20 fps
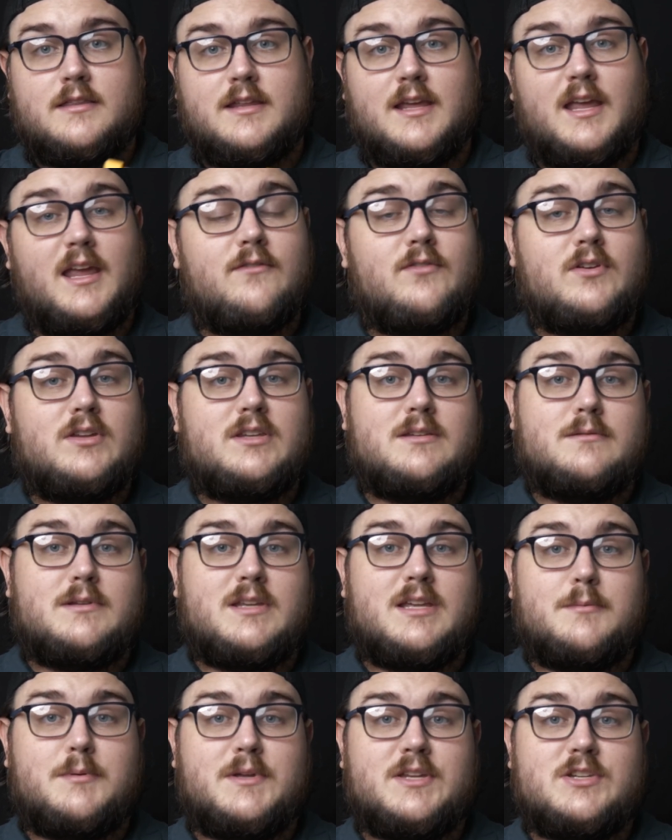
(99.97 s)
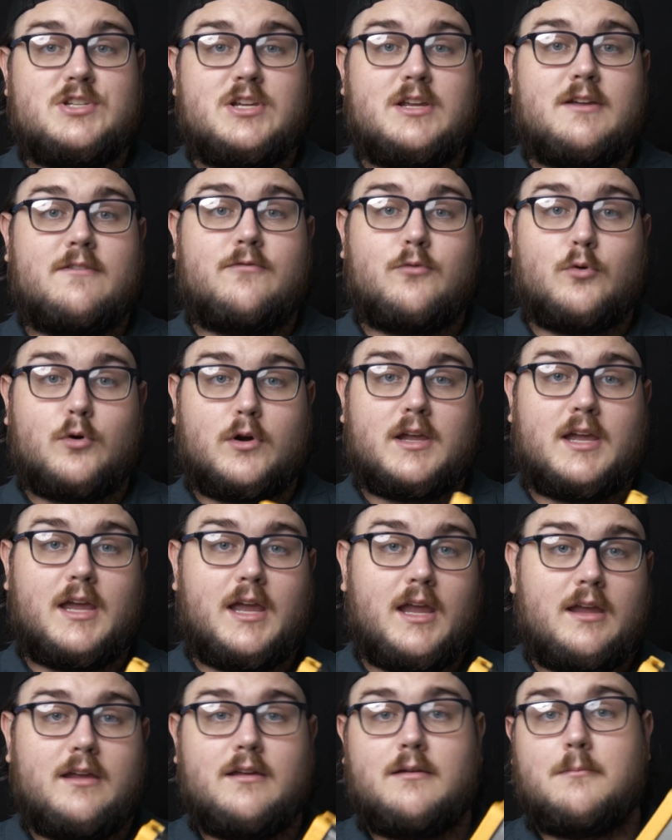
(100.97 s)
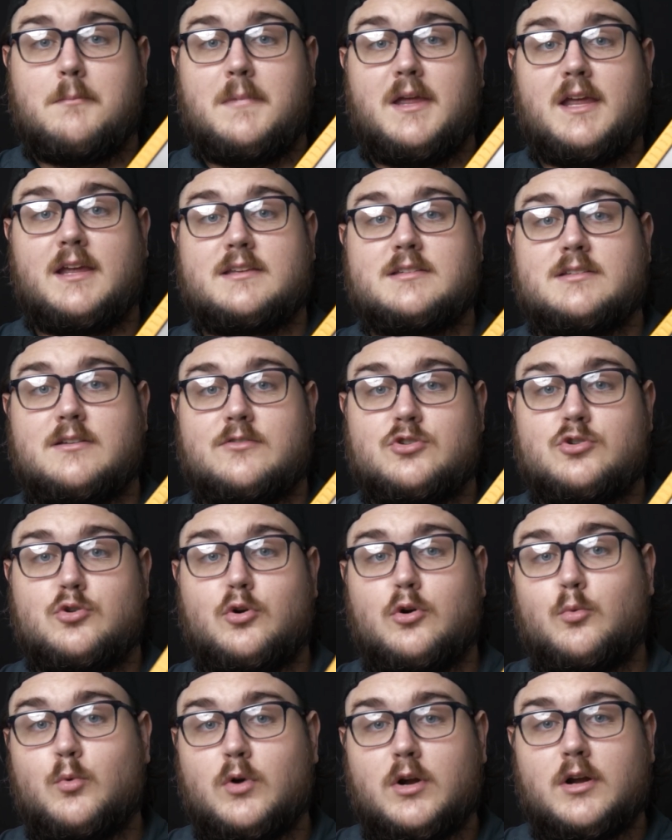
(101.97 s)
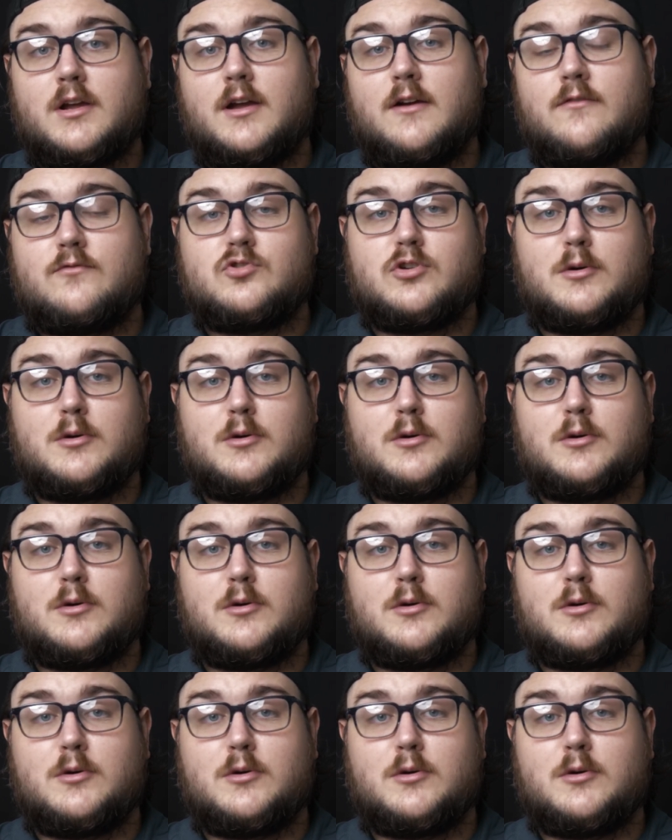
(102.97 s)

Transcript: The A V T P G four K makes short work of